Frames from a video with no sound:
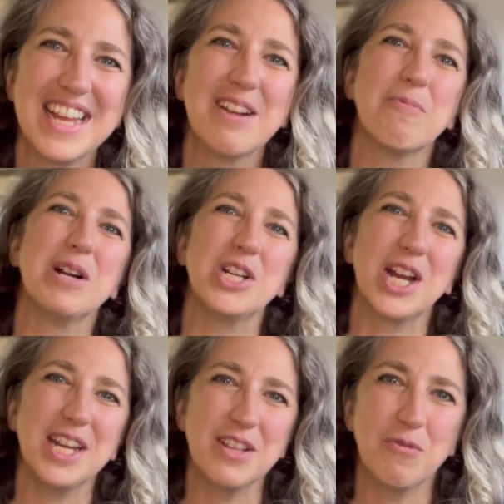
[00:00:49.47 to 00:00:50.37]
what
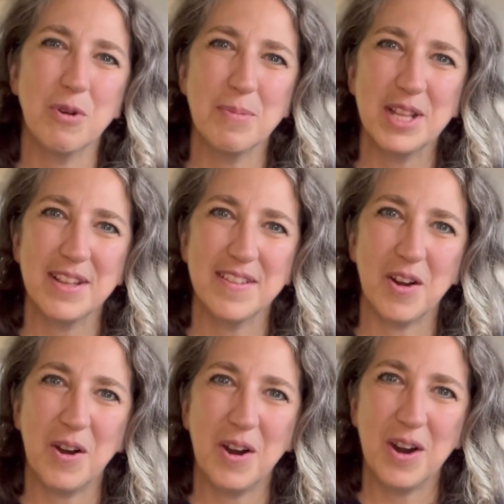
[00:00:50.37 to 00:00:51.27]
Chinese formulas
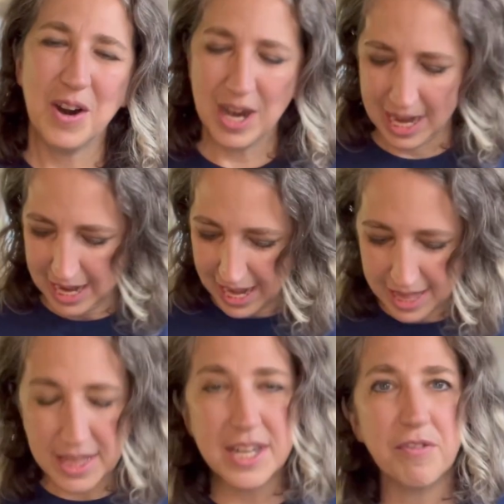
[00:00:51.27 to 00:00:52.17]
are and
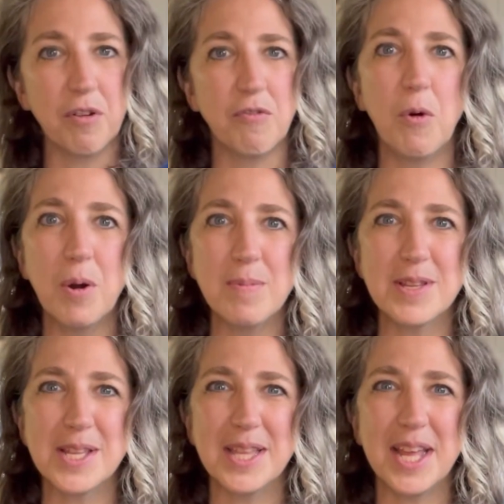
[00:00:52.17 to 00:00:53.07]
the different forms
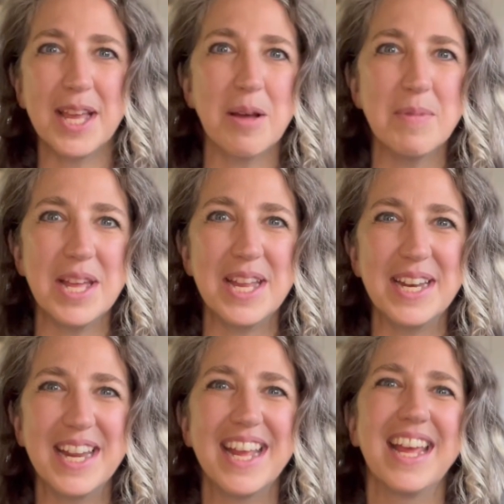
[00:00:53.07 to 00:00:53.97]
that they come in
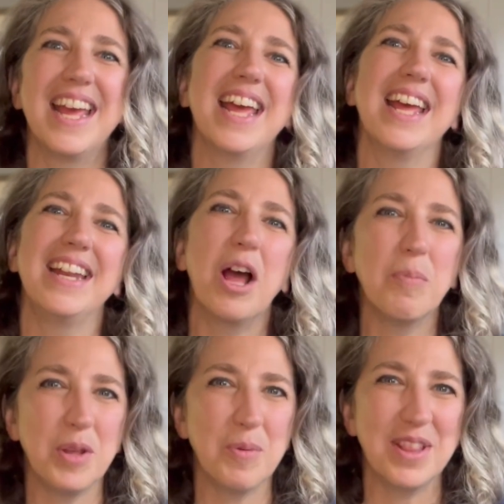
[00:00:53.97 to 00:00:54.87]
and help
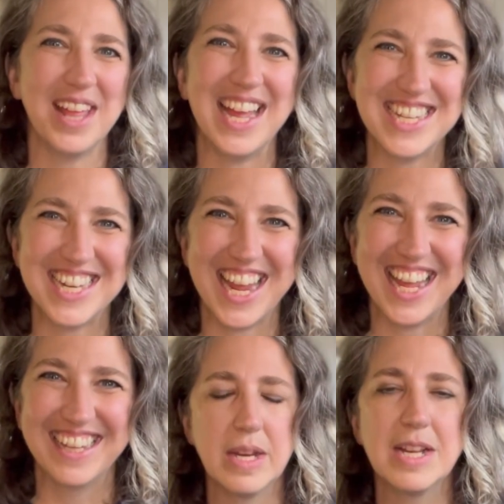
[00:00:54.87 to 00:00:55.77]
you with that today.
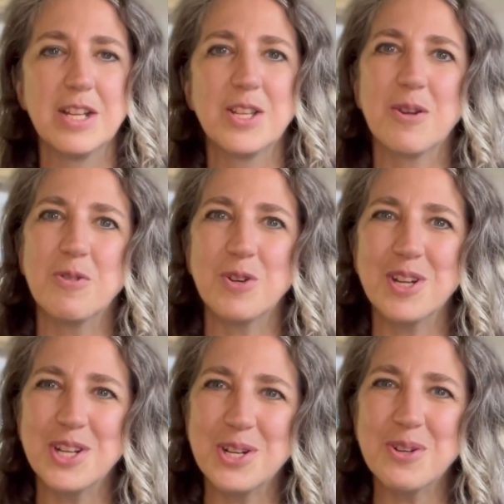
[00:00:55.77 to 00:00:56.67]
So
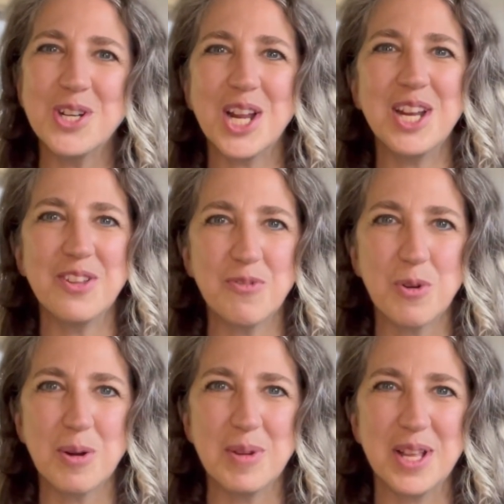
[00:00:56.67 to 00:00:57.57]
traditional Chinese
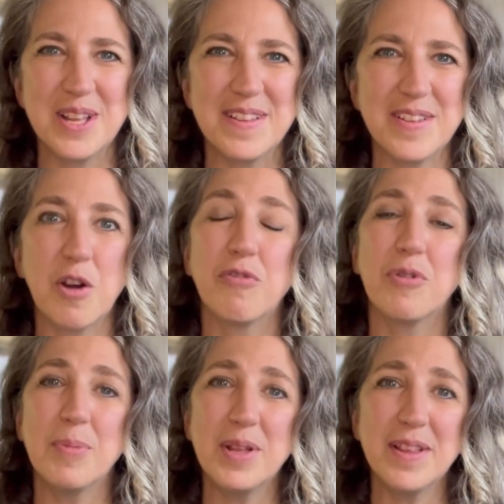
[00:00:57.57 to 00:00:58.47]
formulas are
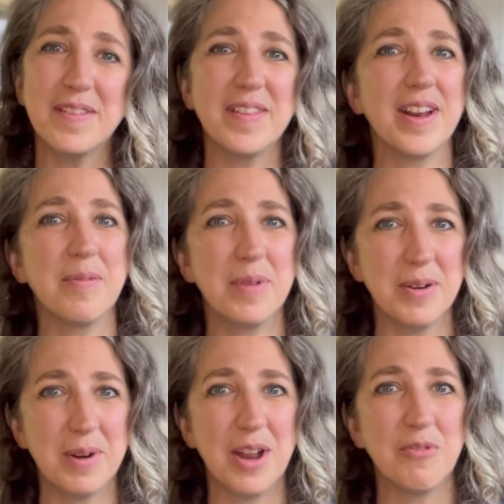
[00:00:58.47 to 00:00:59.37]
formulas that have been
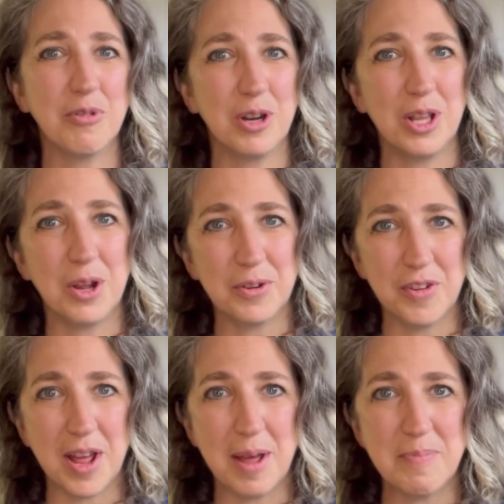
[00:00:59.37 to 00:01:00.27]
around for a long
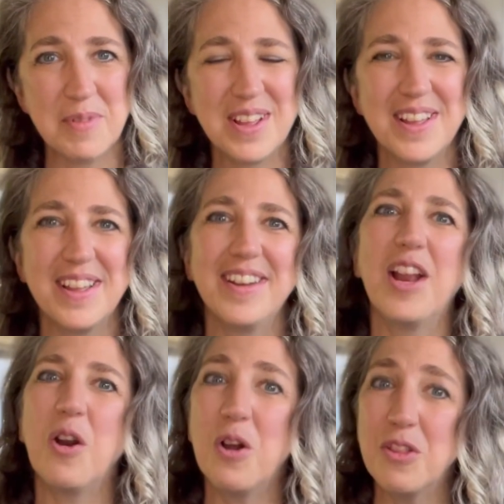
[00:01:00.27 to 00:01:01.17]
time.
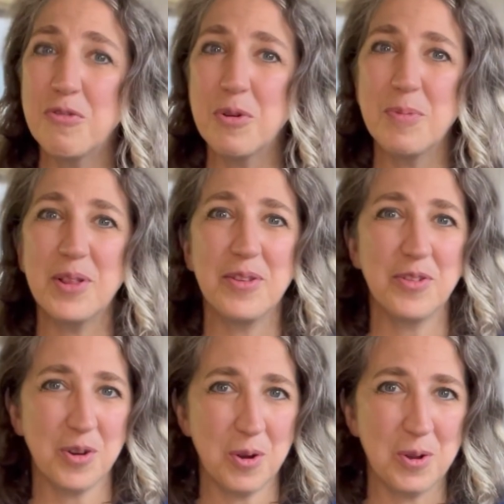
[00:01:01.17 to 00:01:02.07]
Not all the formulas
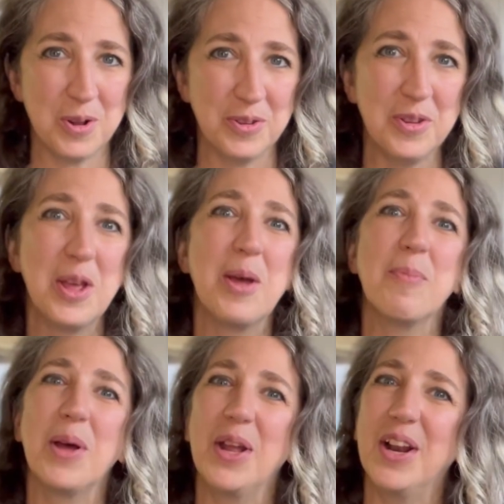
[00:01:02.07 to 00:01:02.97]
are old,
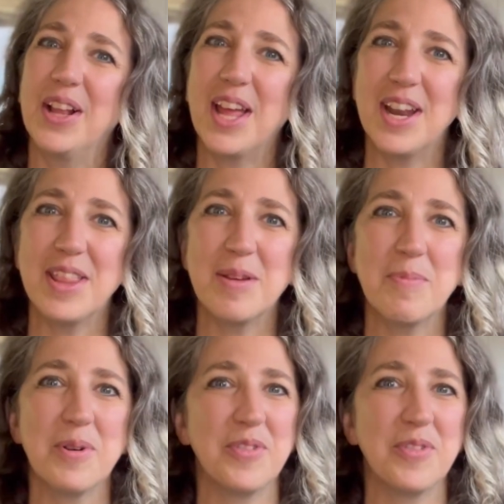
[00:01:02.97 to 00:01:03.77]
but a lot of them are